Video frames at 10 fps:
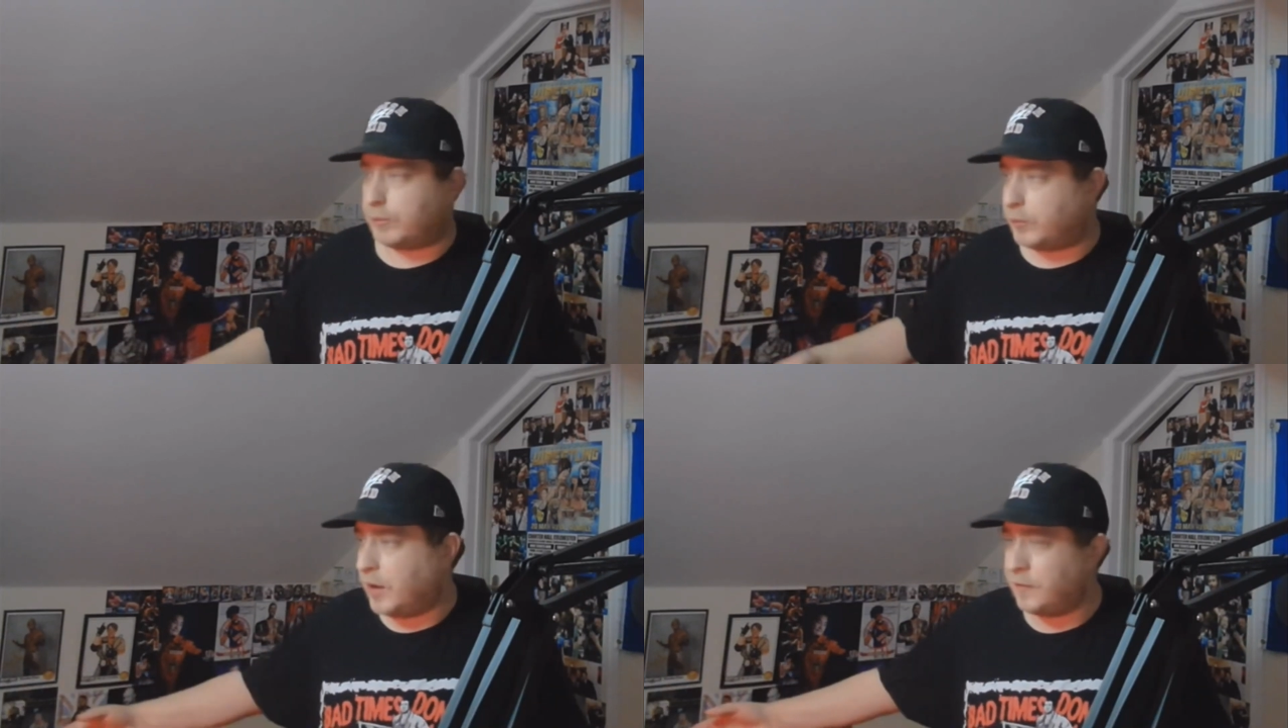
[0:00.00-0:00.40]

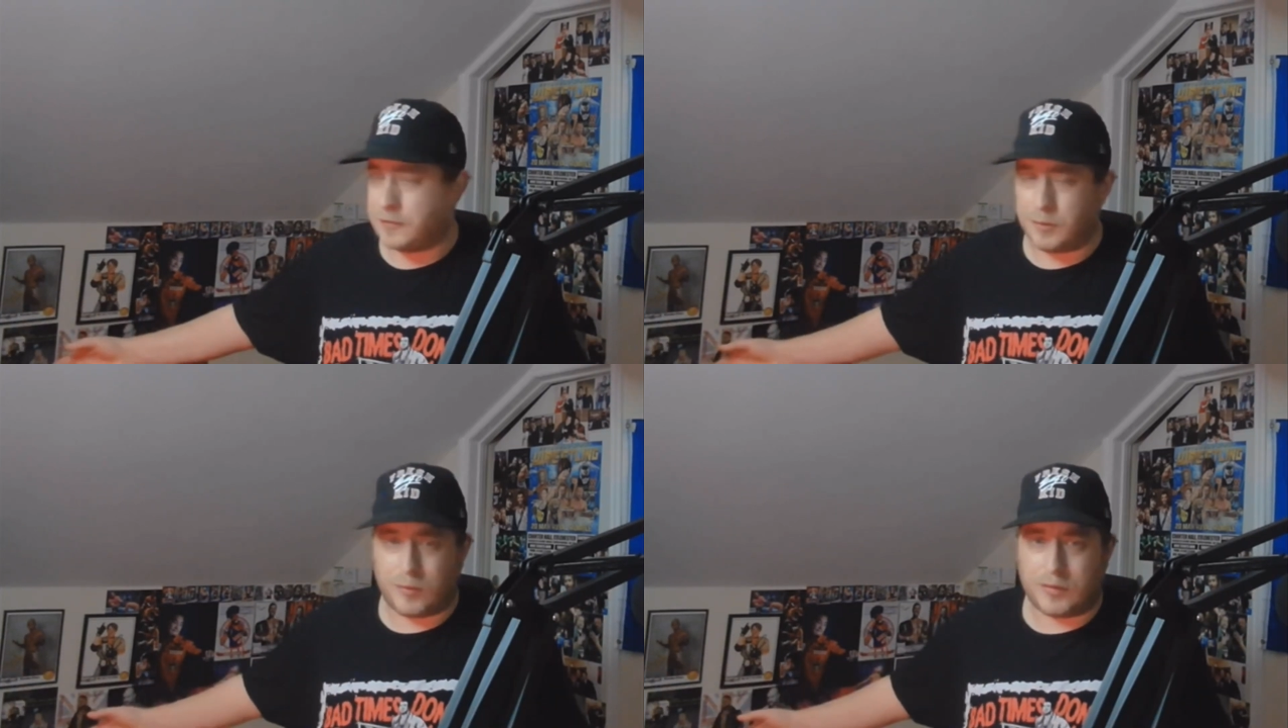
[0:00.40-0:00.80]

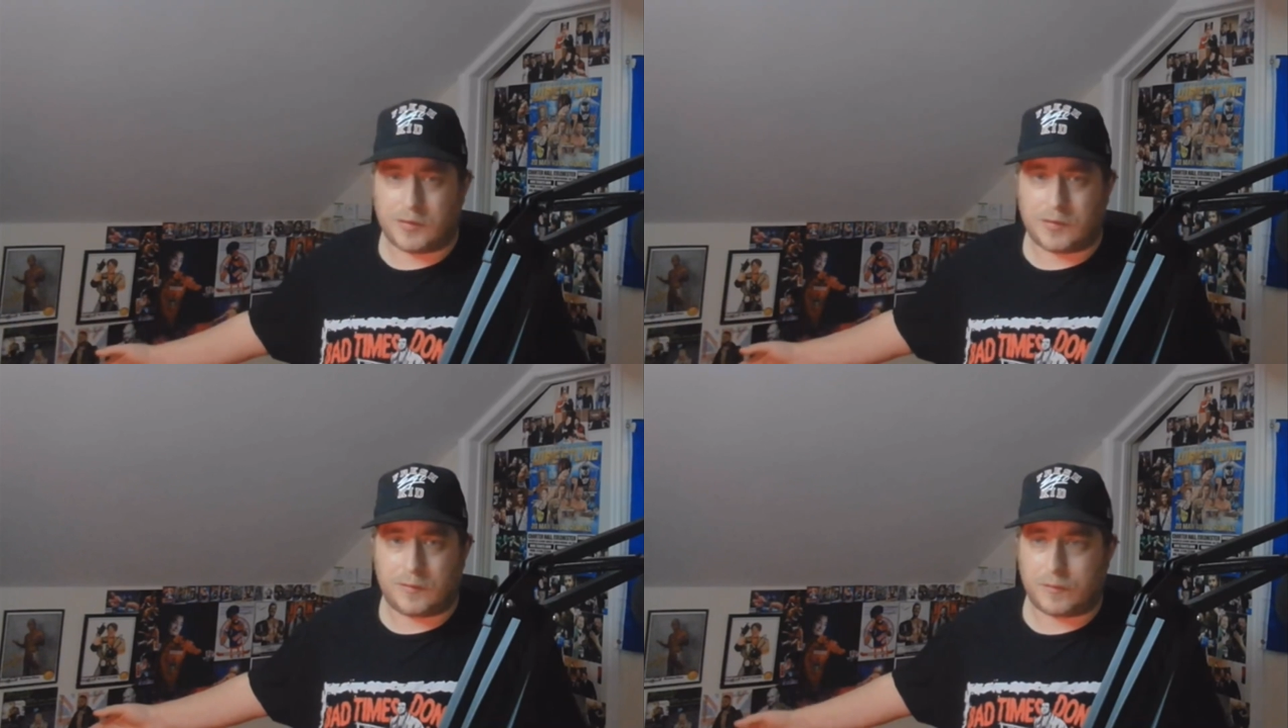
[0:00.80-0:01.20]
whatever it was,
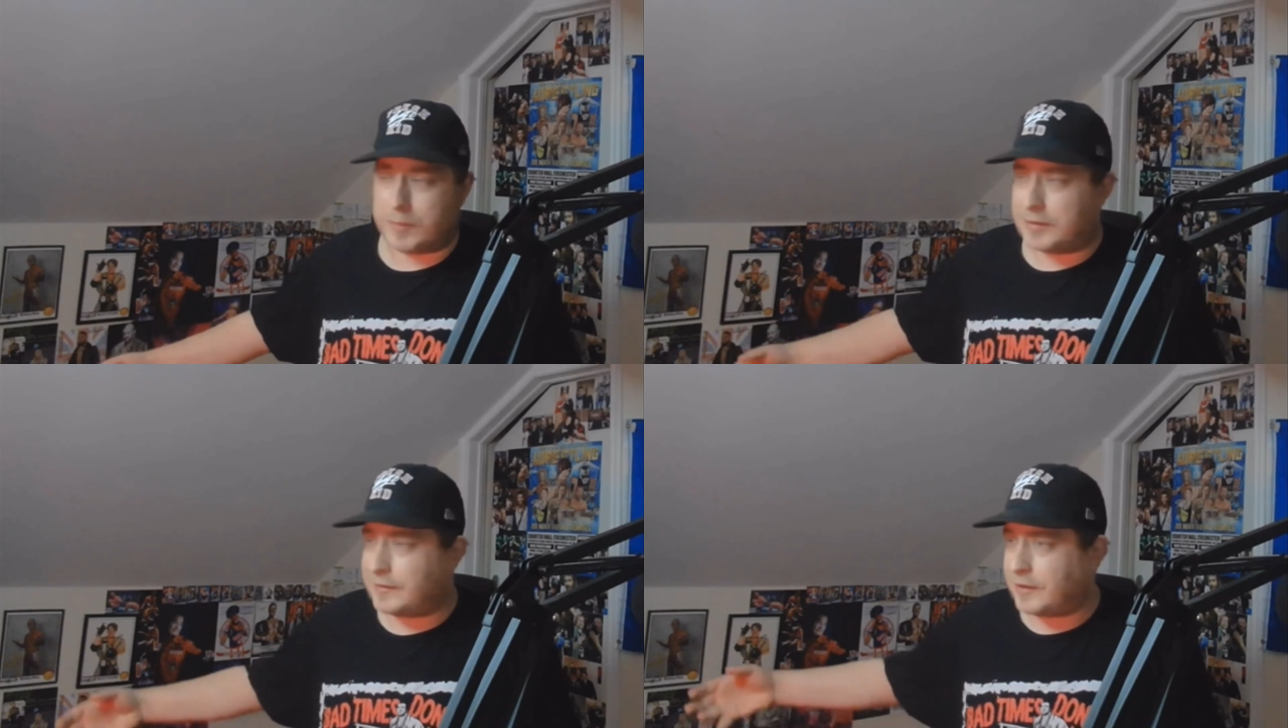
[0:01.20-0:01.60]

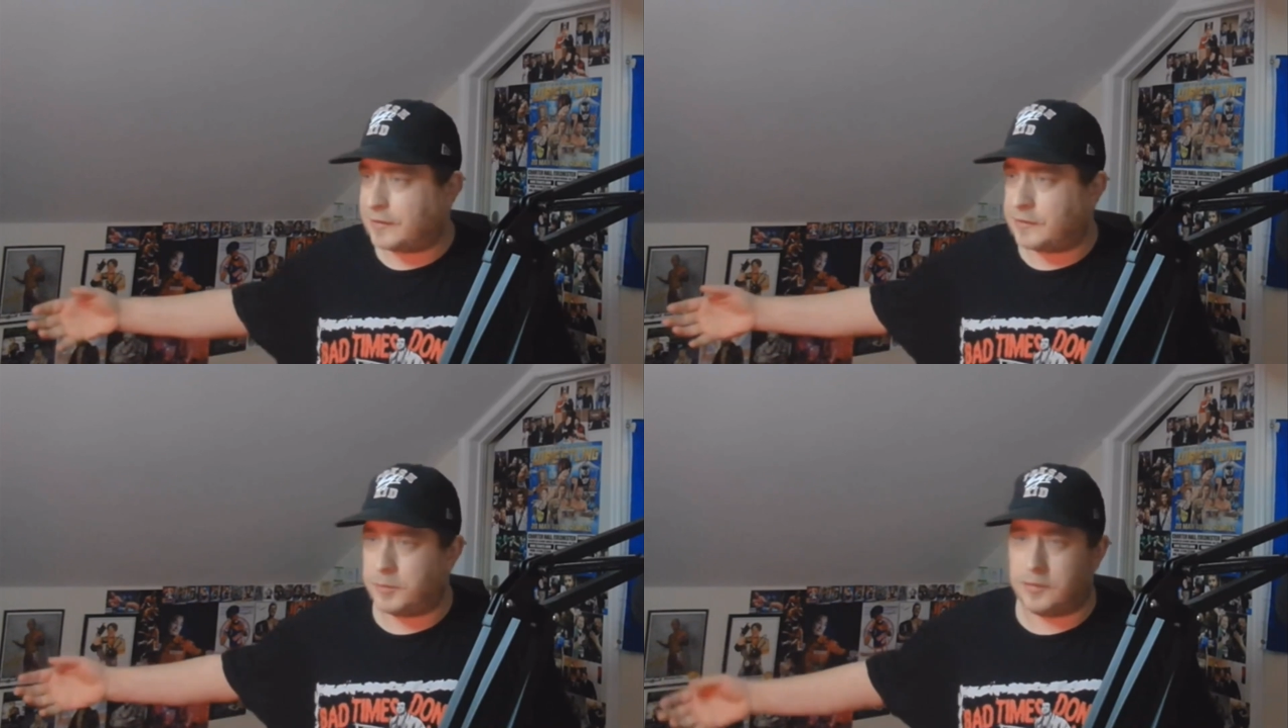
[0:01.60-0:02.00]
from a
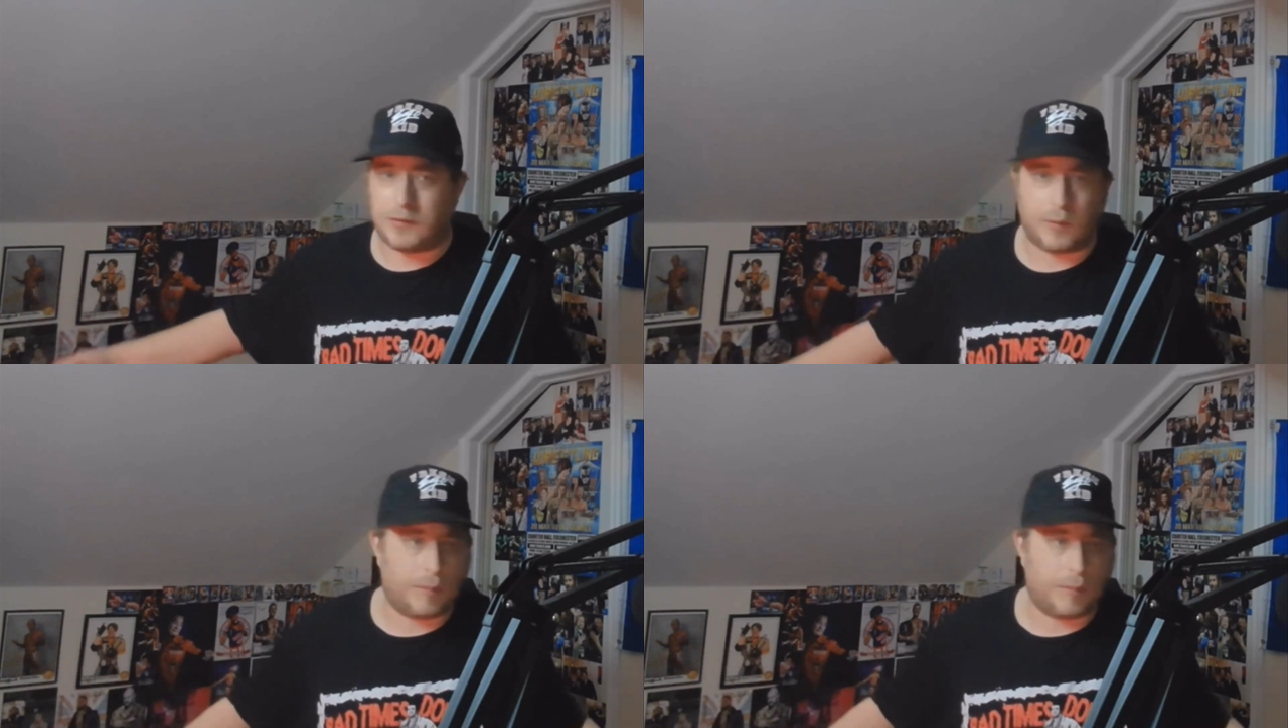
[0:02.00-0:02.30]
dustman to